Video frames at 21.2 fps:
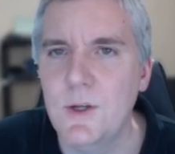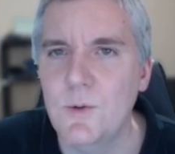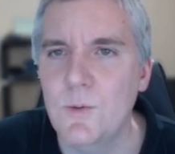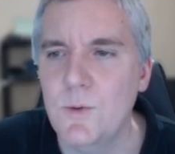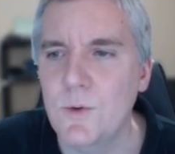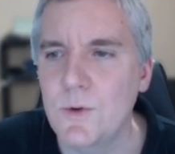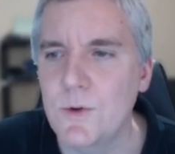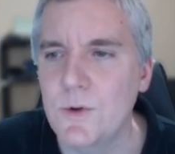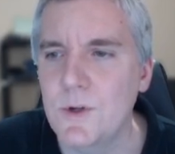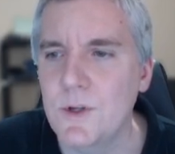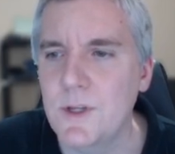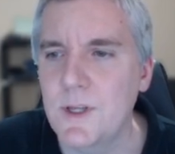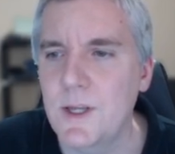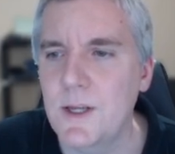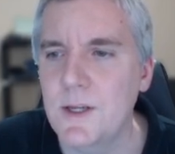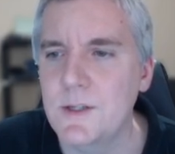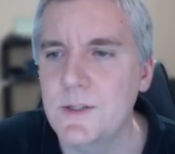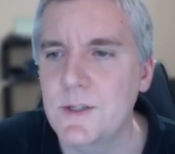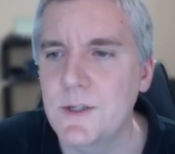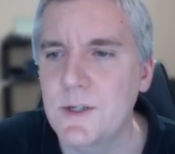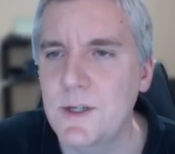We'll click
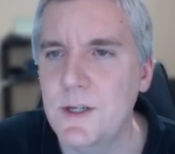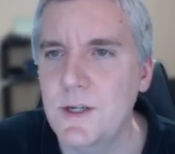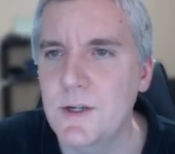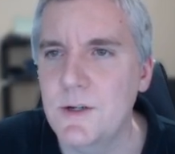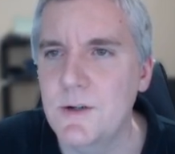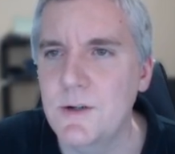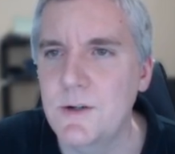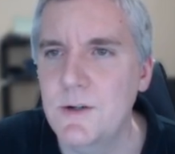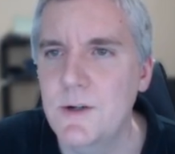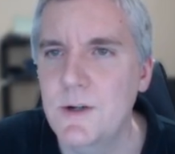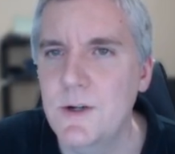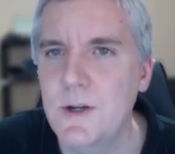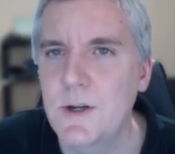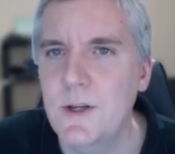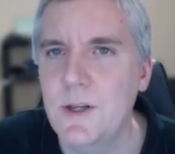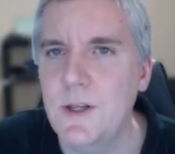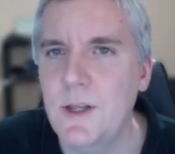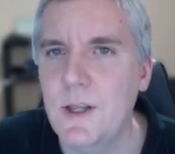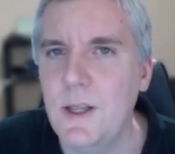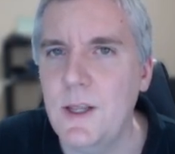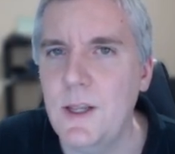exit here,
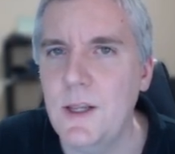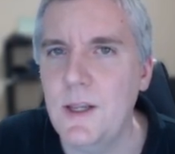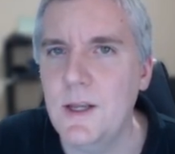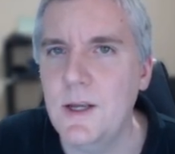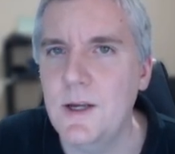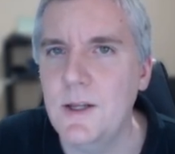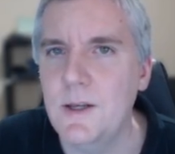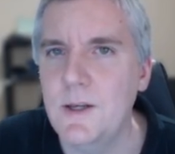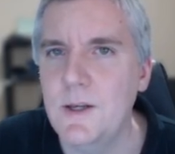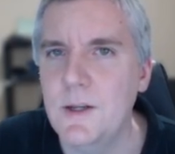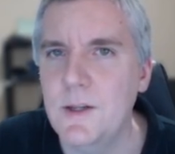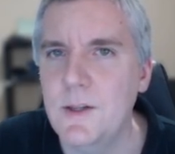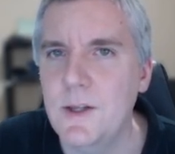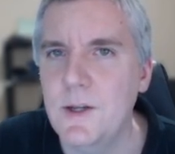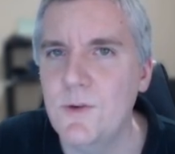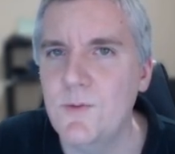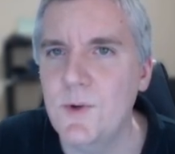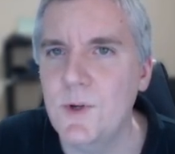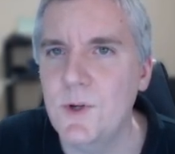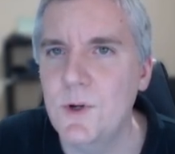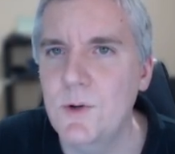and then
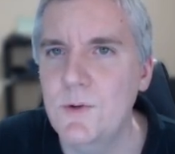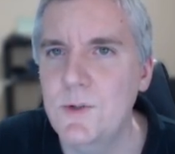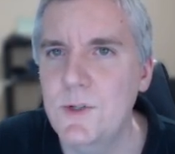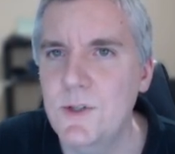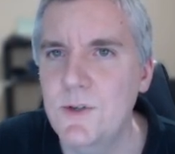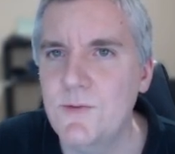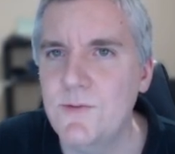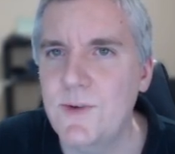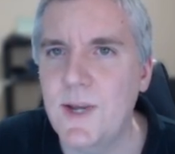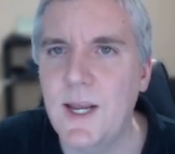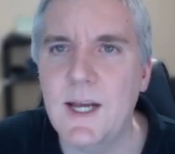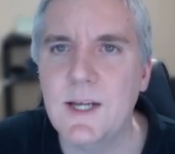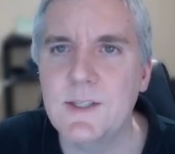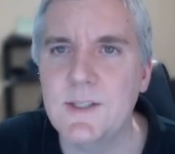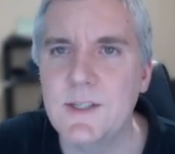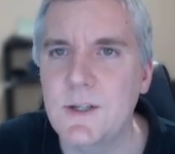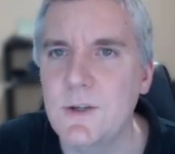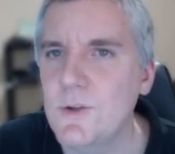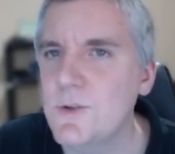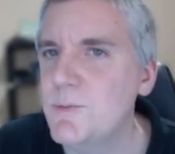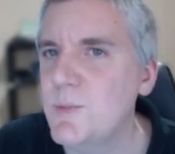if we go to the
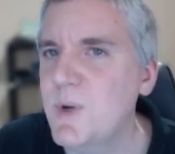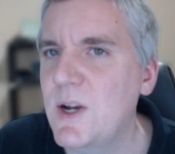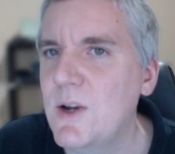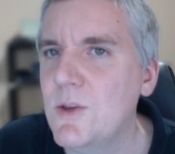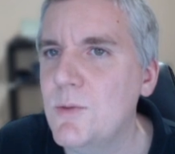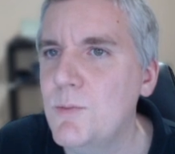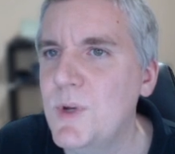FastSales, probably the